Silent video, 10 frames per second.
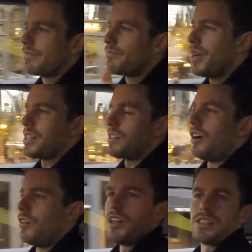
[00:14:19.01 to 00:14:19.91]
makes the
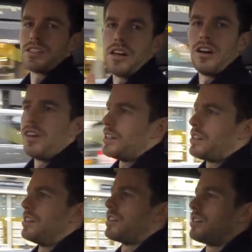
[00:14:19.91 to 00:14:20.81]
RS as the RS
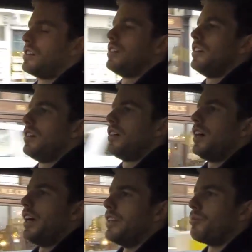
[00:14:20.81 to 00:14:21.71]
is,
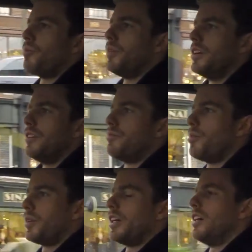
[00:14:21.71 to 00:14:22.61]
and the
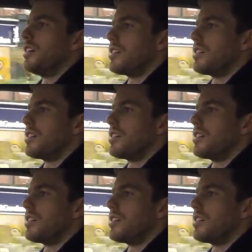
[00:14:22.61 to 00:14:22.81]
proper cars.